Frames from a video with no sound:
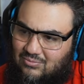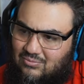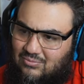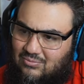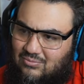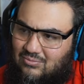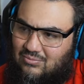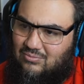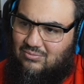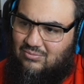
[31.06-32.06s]

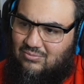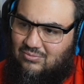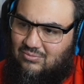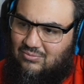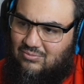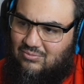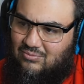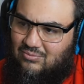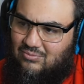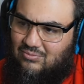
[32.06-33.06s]

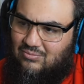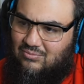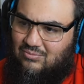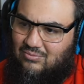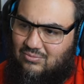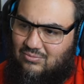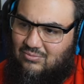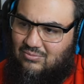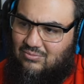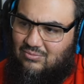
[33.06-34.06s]

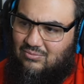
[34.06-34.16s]
This person isn't speaking.